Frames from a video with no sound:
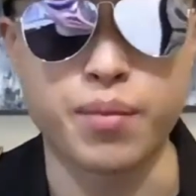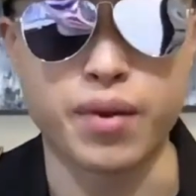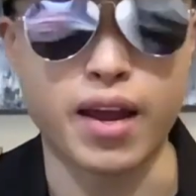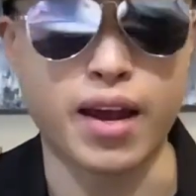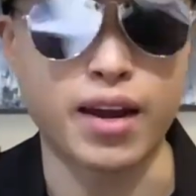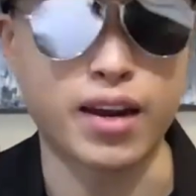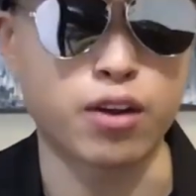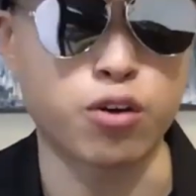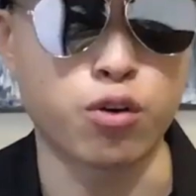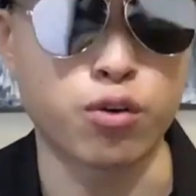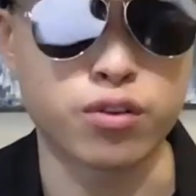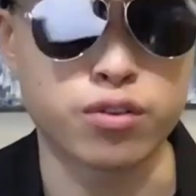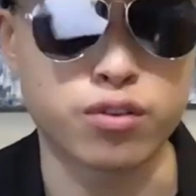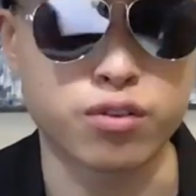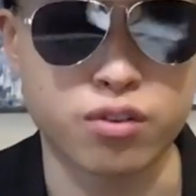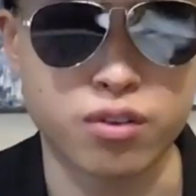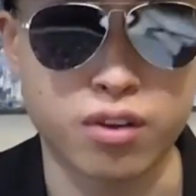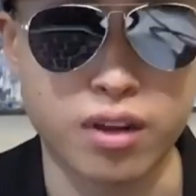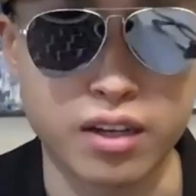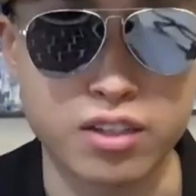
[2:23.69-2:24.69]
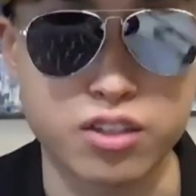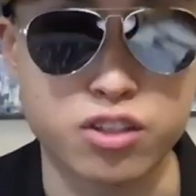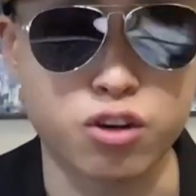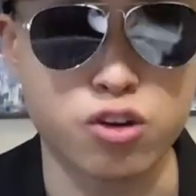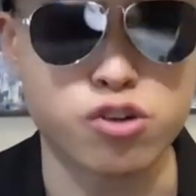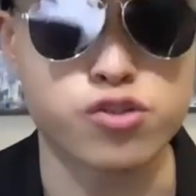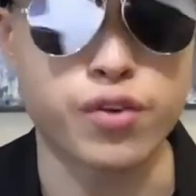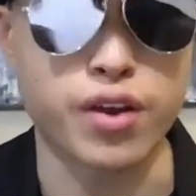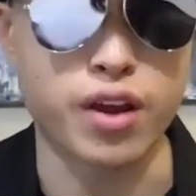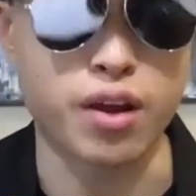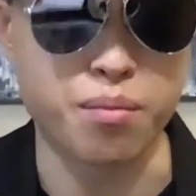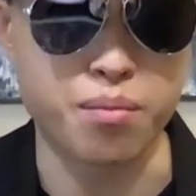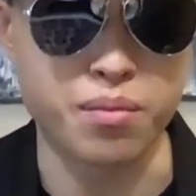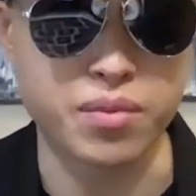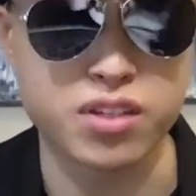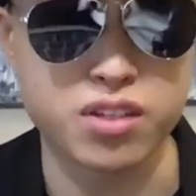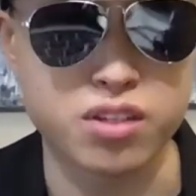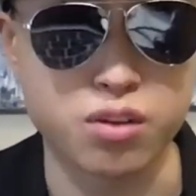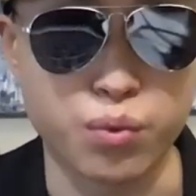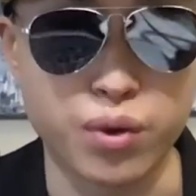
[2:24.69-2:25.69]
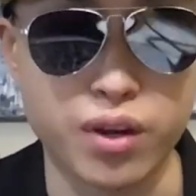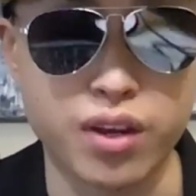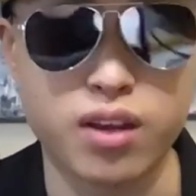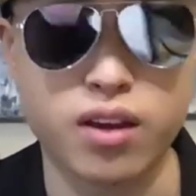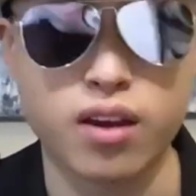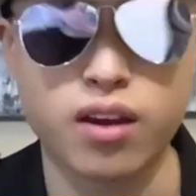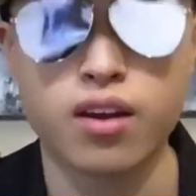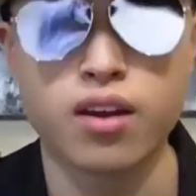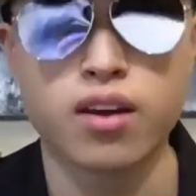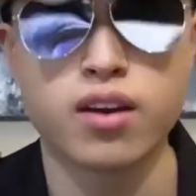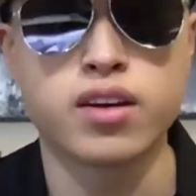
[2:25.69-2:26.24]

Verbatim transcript: He had to go get surgery and missed the week.